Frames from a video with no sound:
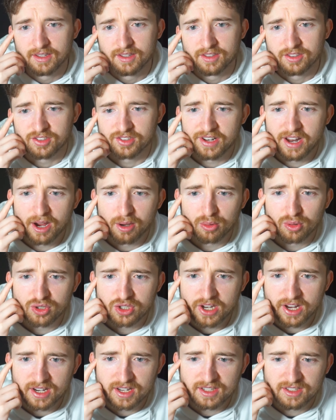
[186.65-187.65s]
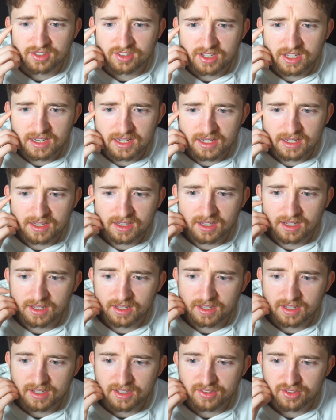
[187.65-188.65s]
So now we're attacking his king.
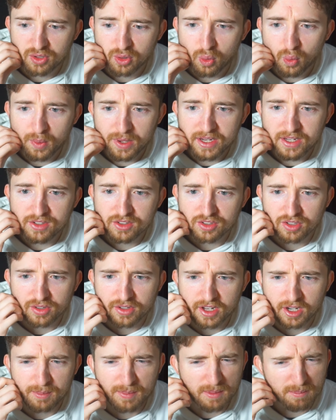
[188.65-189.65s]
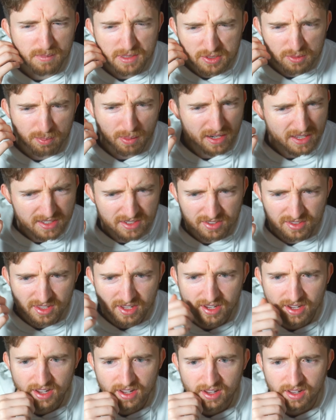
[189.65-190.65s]
His queen's looking a bit misplaced
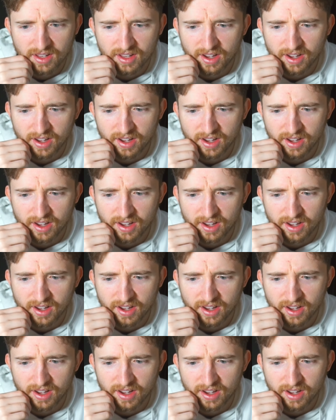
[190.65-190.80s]
there.